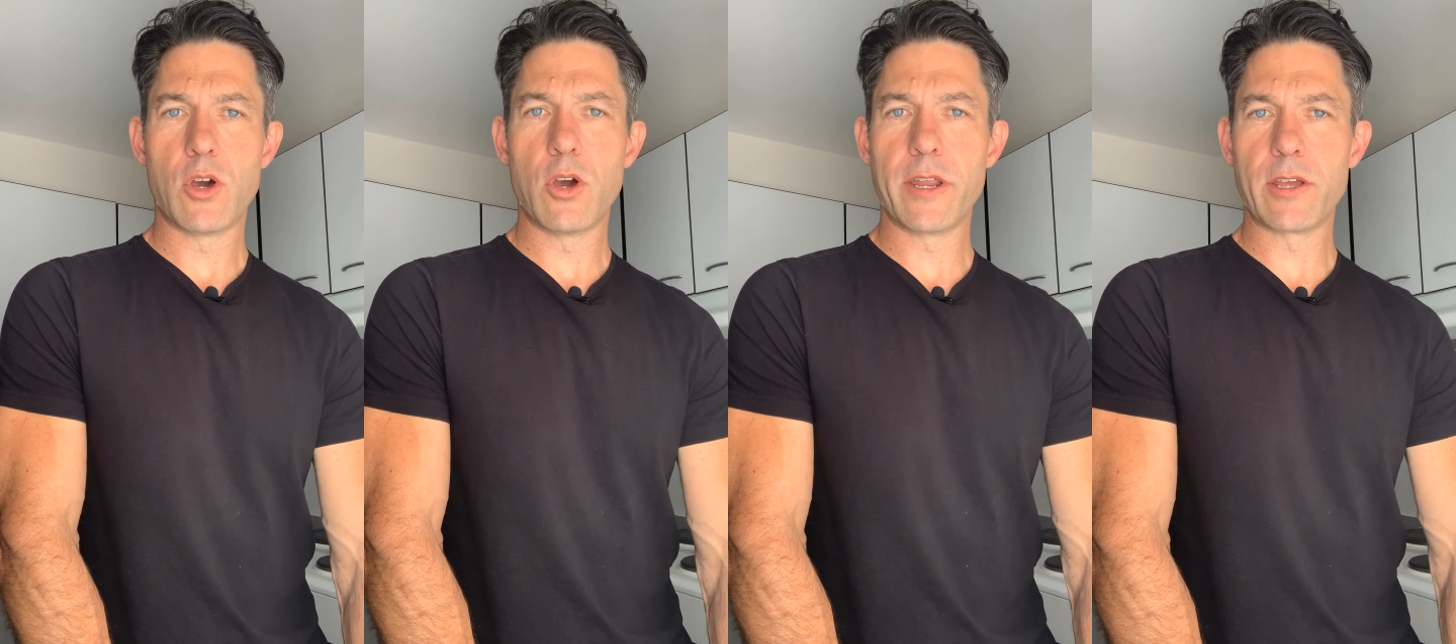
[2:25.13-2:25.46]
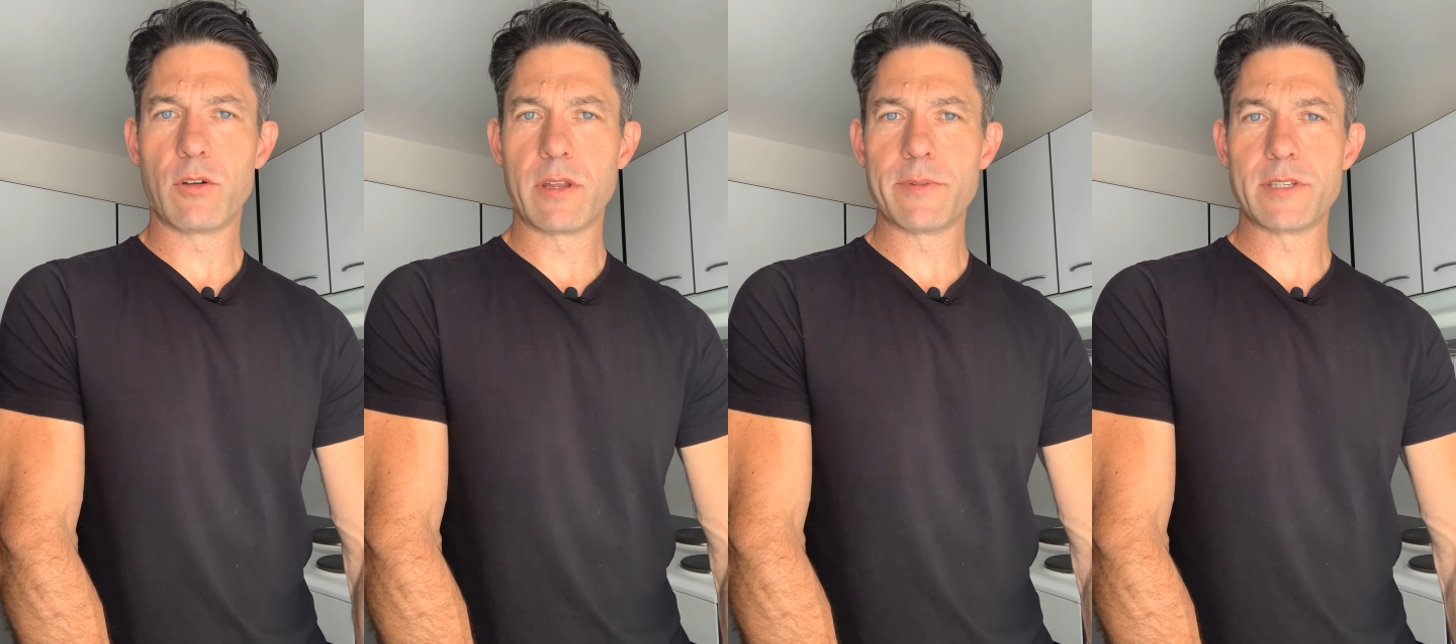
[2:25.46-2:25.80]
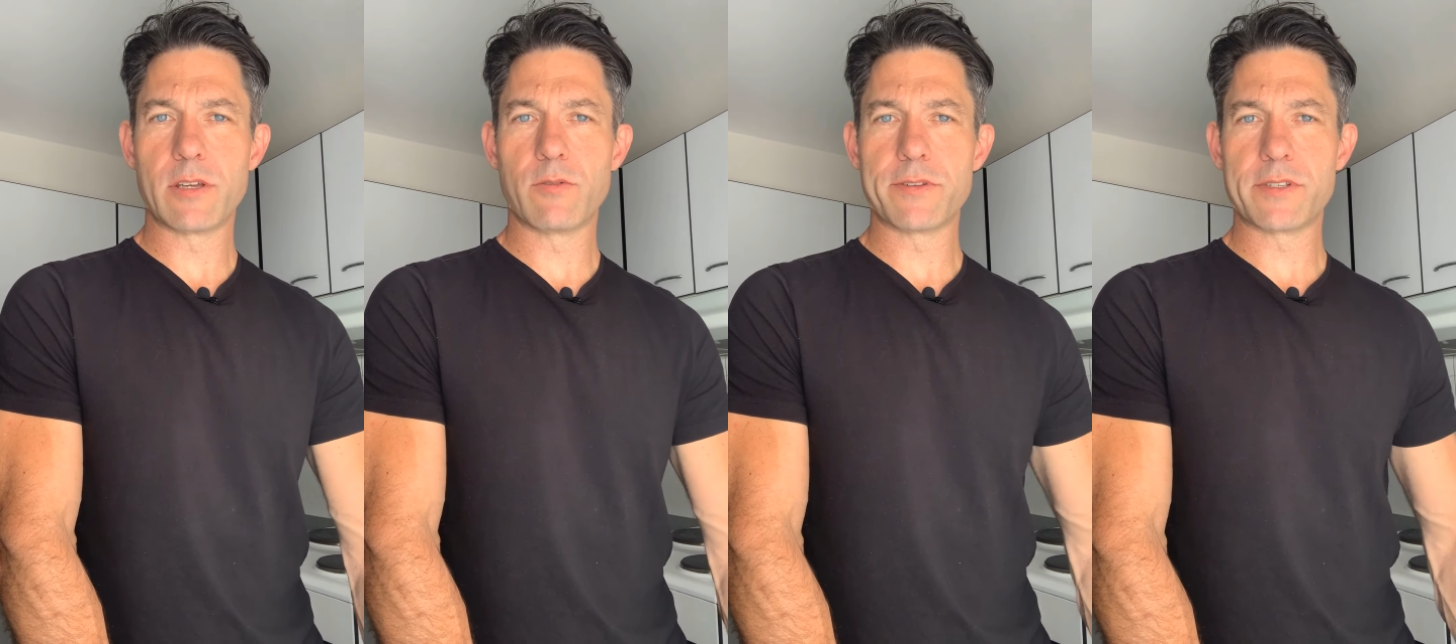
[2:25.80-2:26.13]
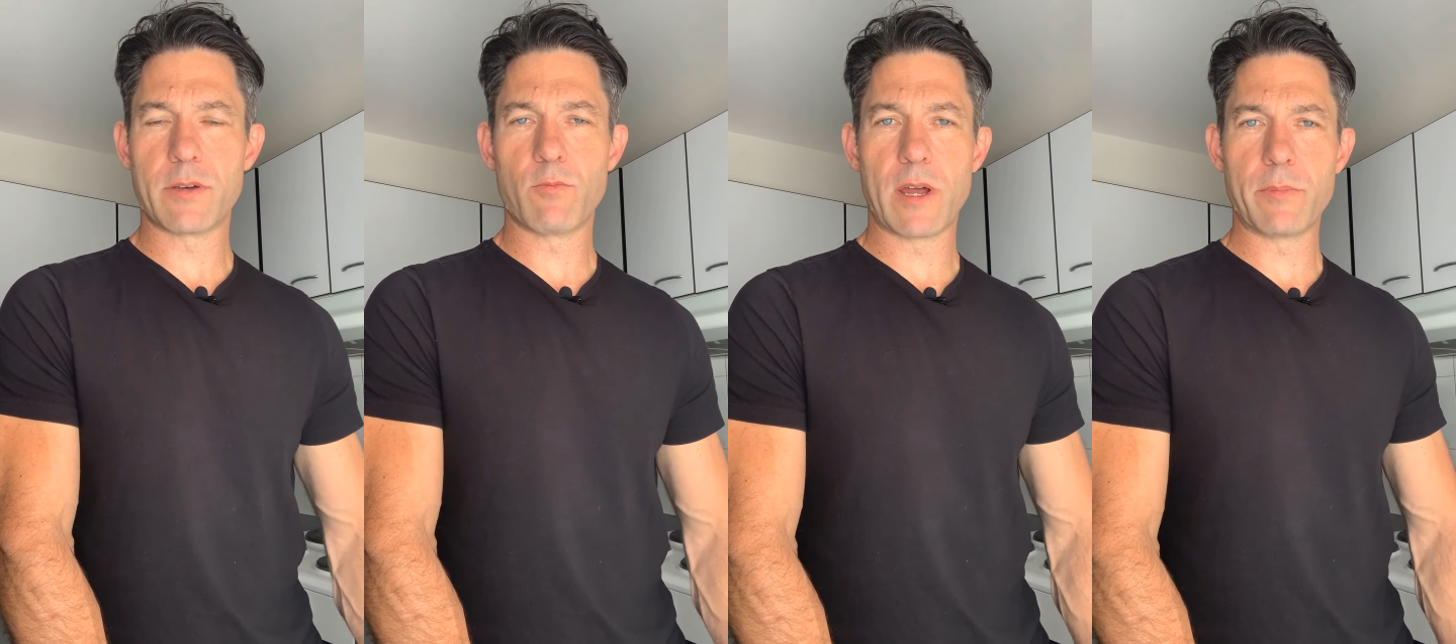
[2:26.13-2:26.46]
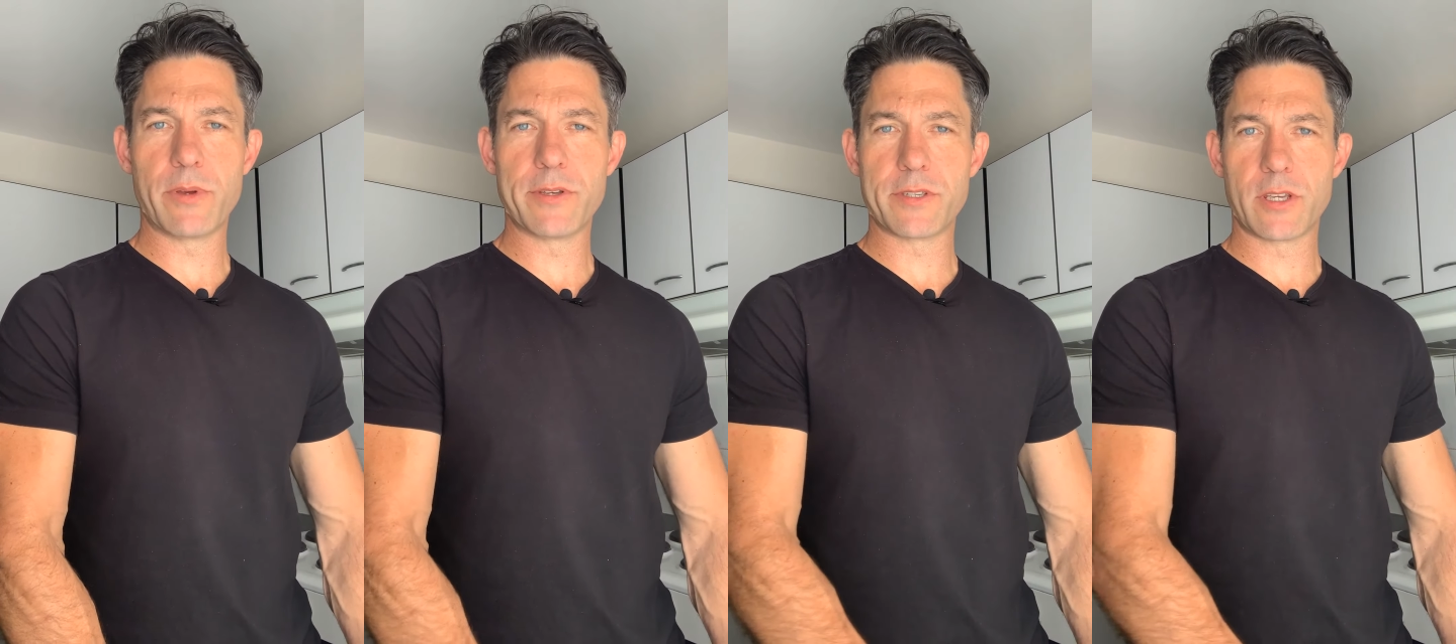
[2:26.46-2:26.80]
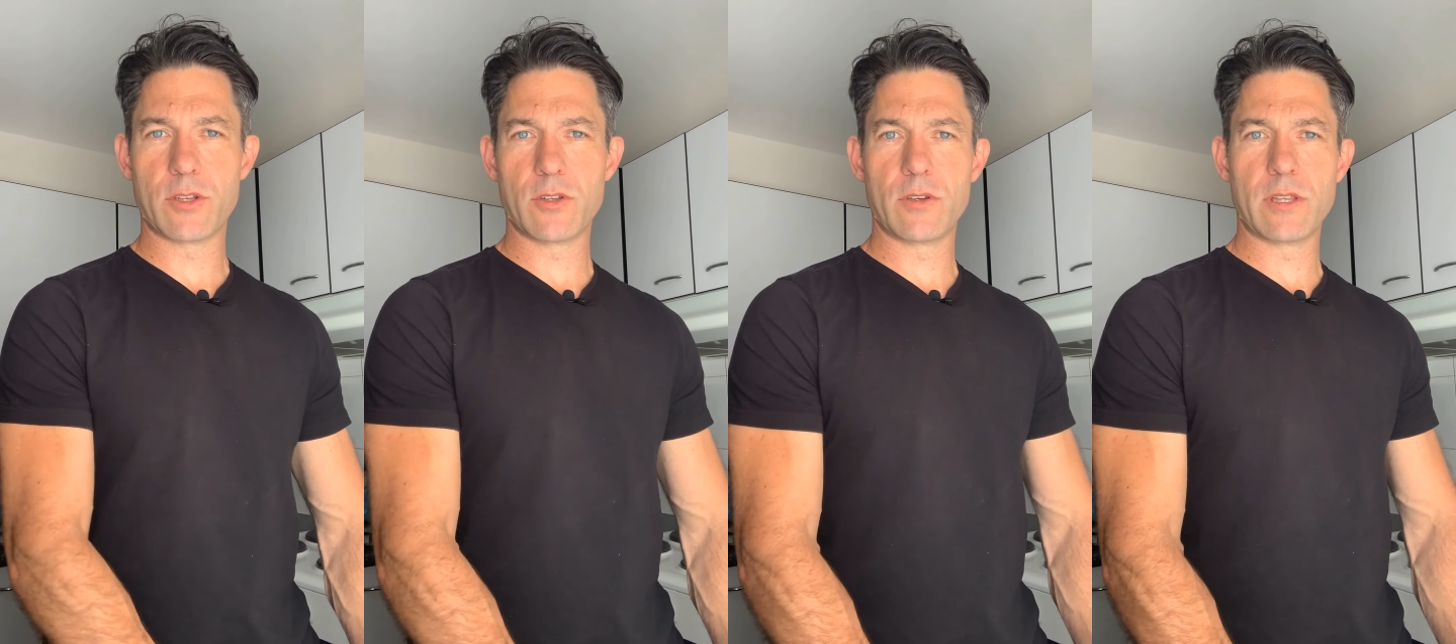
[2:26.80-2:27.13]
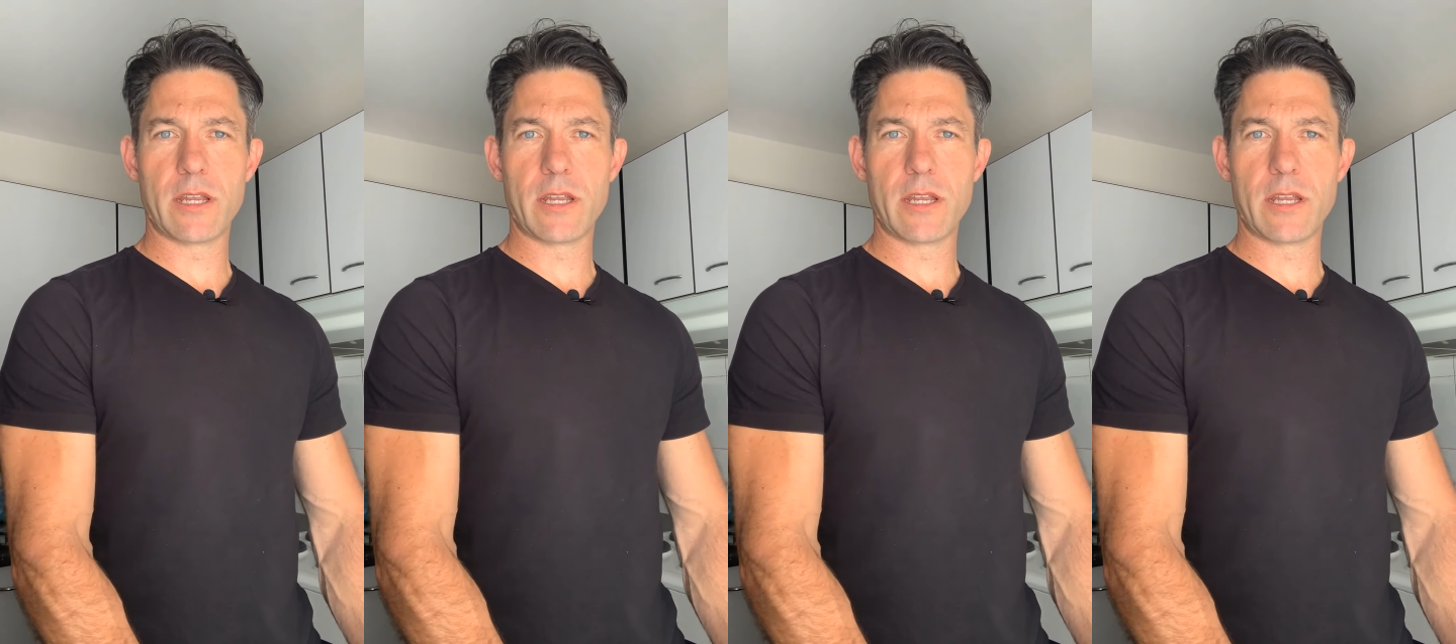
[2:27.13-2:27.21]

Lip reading: hurting or limiting what one person can do,